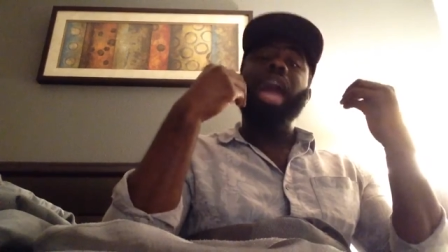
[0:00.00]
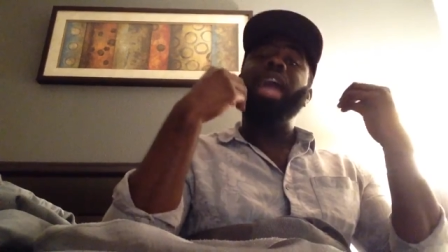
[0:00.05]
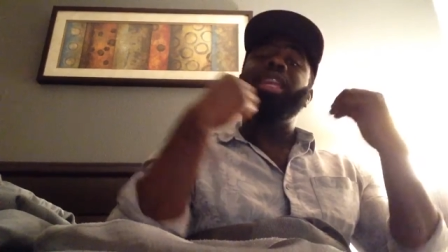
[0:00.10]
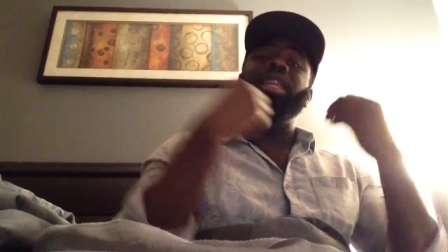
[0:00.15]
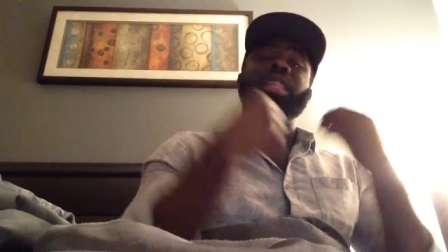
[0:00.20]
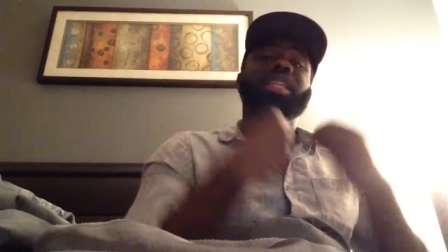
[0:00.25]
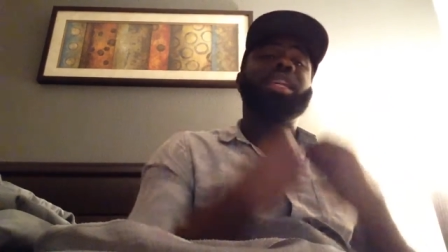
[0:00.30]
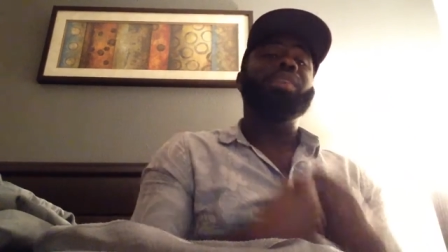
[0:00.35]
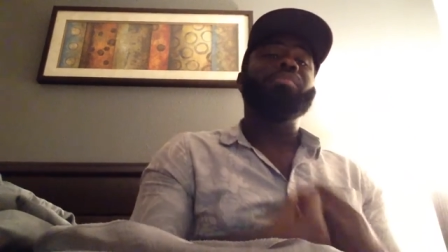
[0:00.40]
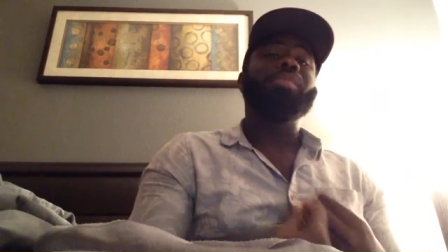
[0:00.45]
I
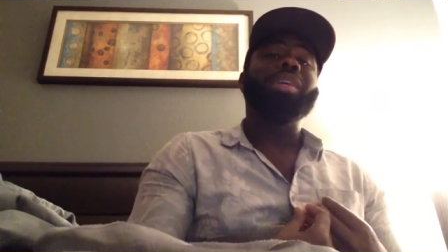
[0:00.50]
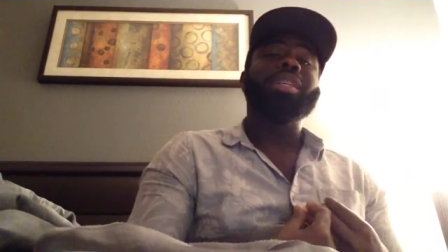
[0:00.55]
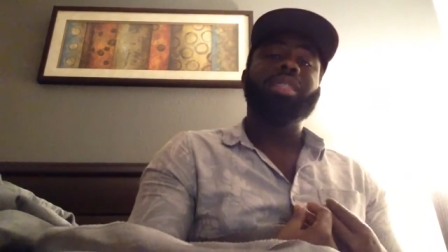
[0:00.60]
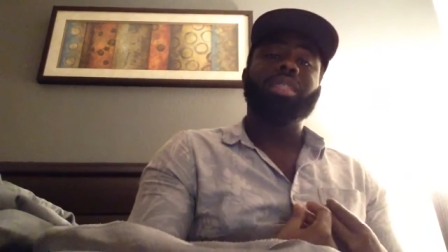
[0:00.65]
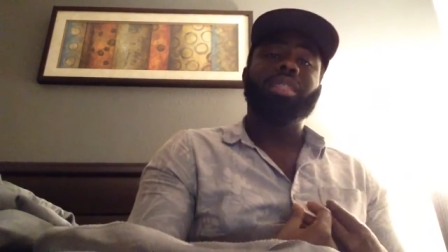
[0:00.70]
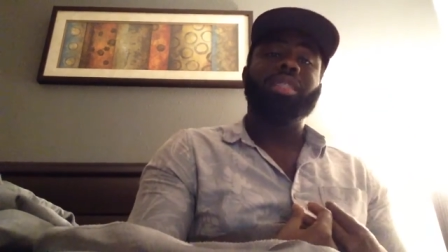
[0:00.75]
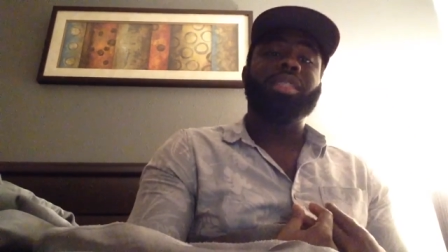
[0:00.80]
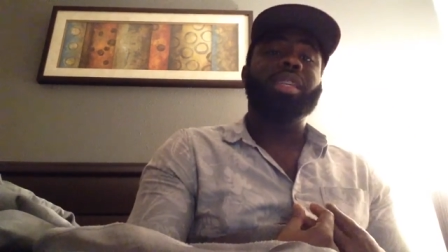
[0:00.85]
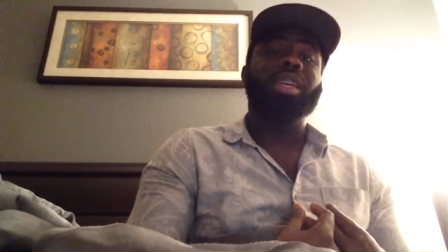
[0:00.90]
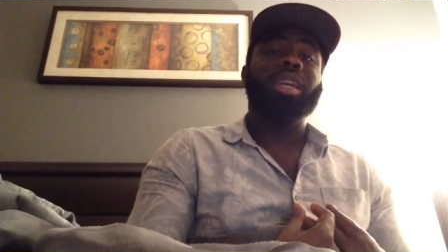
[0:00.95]
need to get my
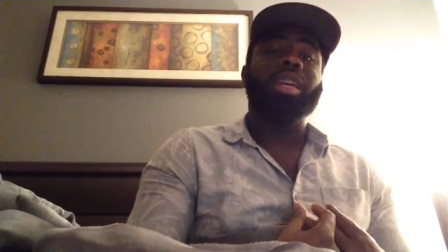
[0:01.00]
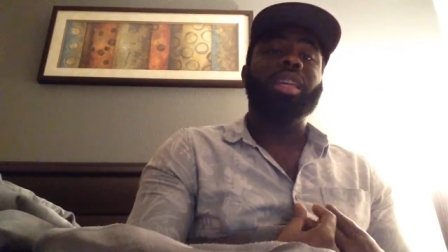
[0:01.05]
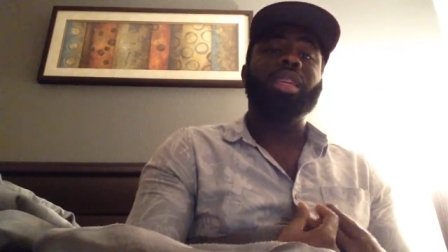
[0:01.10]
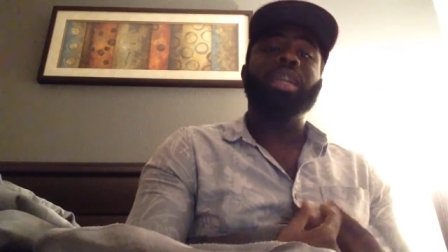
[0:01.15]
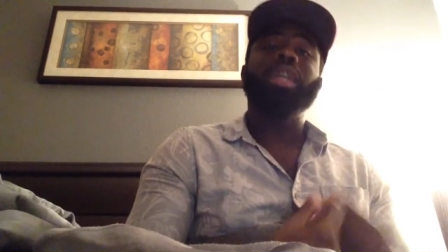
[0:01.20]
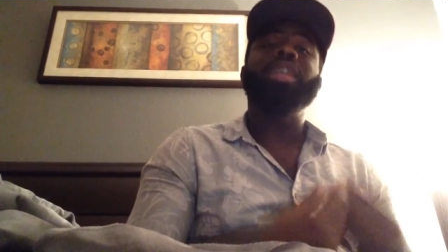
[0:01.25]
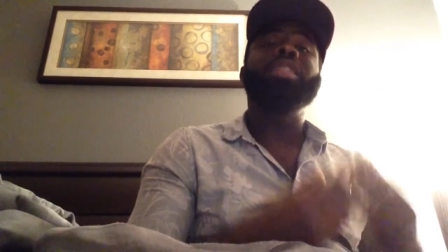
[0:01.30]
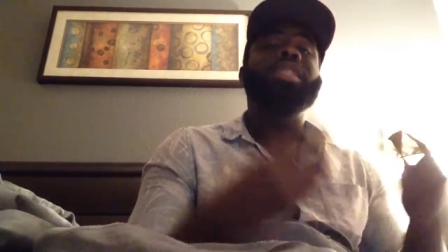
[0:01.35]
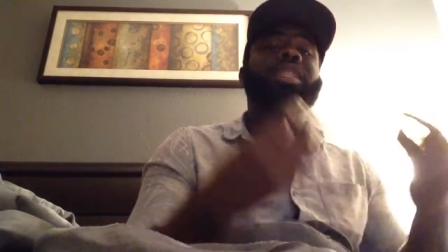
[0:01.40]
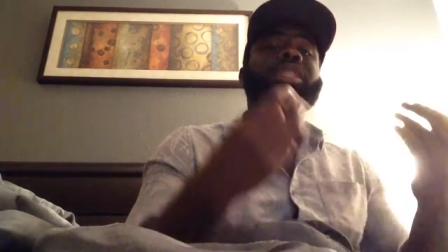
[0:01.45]
shit together
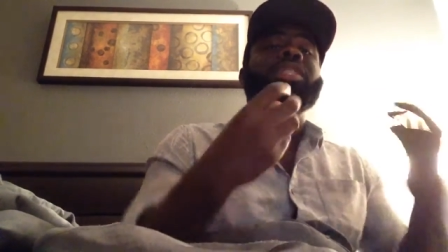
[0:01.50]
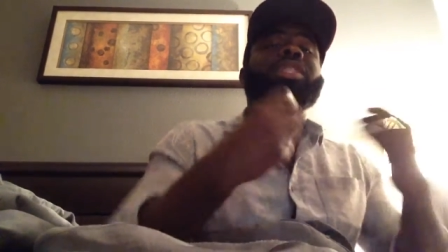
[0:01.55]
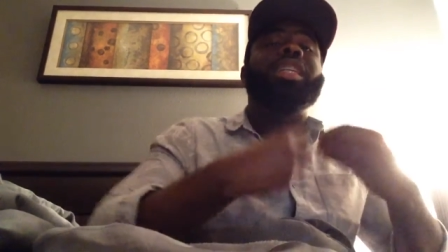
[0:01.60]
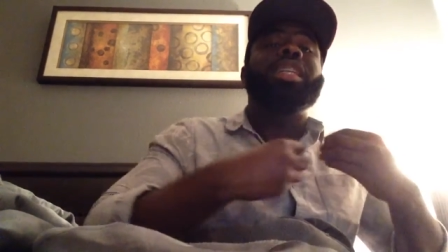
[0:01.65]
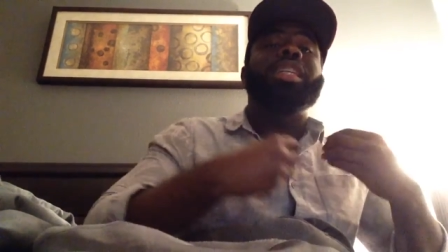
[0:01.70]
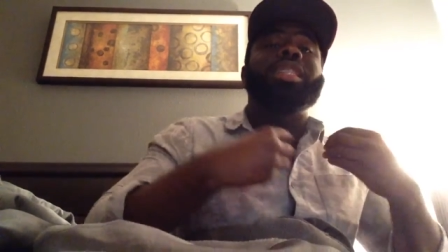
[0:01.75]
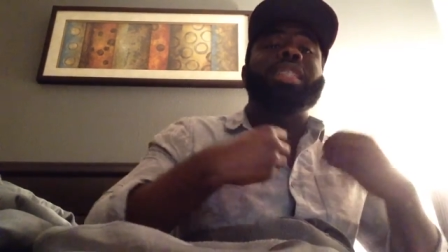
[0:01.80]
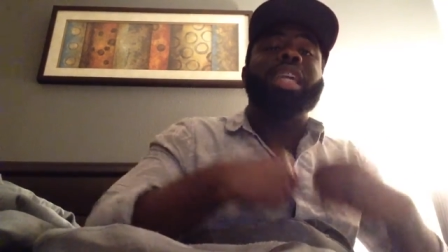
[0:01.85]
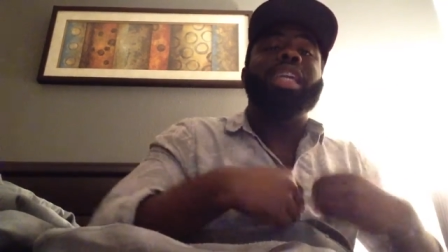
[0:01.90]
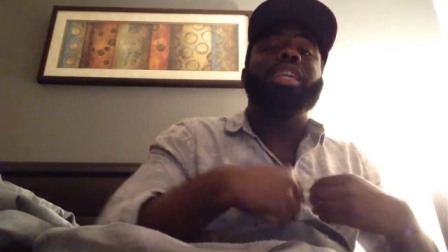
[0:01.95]
because this
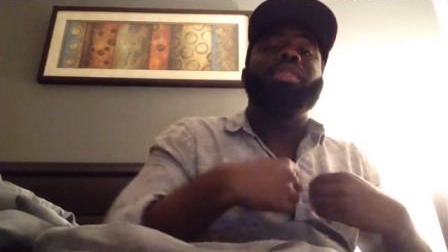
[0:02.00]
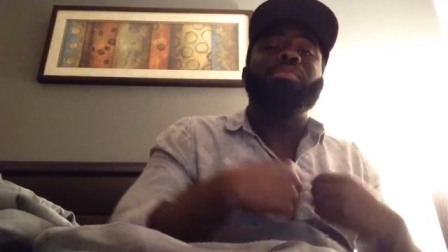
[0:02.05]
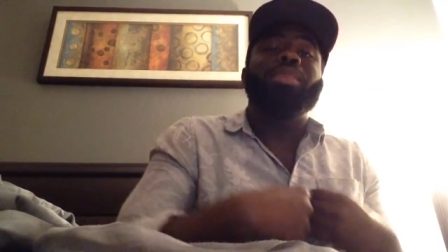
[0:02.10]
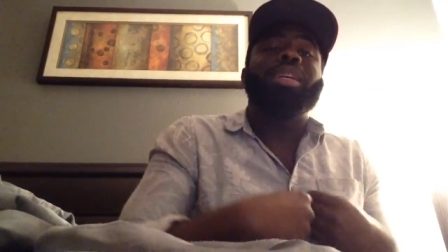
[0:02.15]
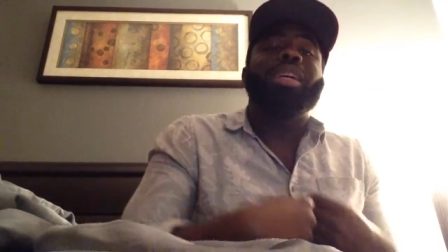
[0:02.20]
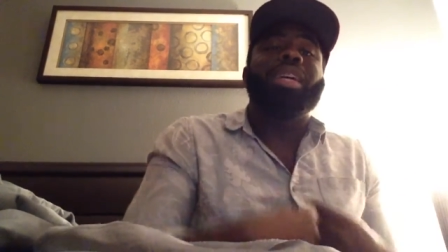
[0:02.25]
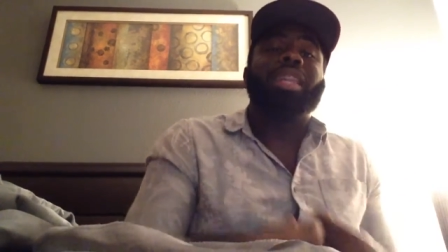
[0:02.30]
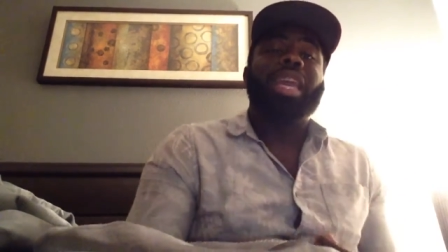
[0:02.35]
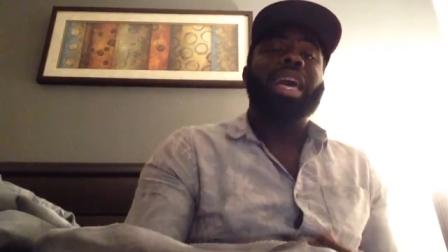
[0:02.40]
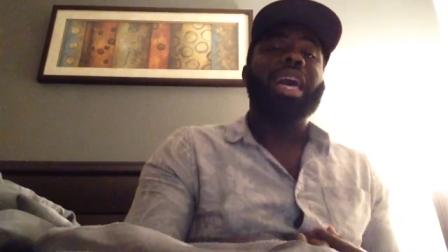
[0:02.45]
shit is eating
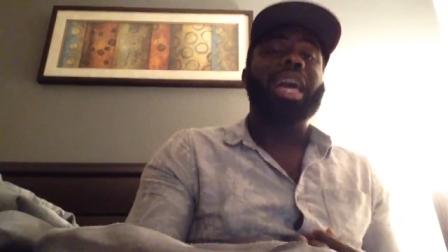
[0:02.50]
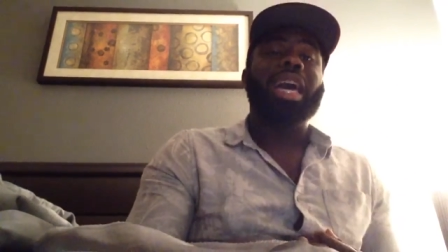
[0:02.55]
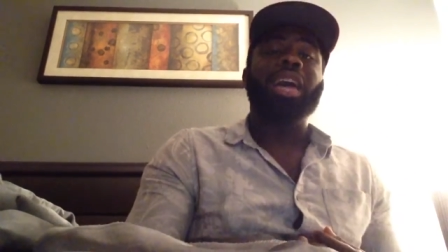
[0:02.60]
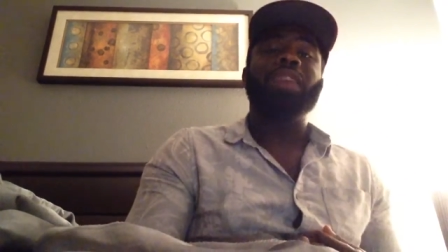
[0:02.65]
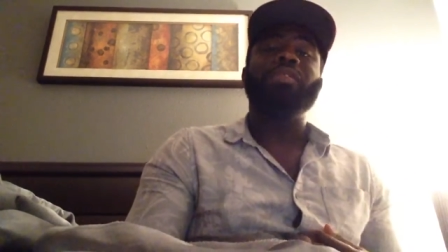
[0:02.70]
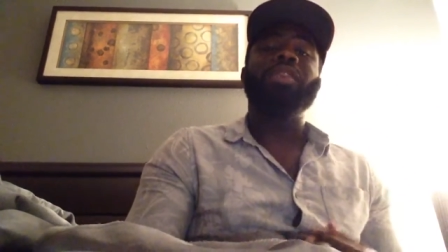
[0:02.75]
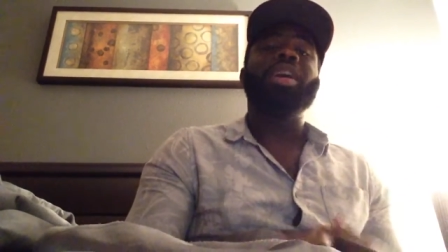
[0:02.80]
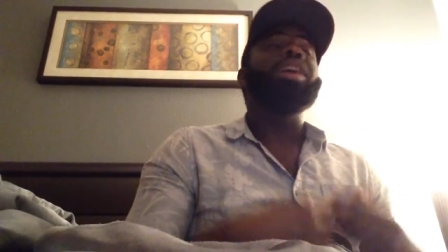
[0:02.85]
me alive.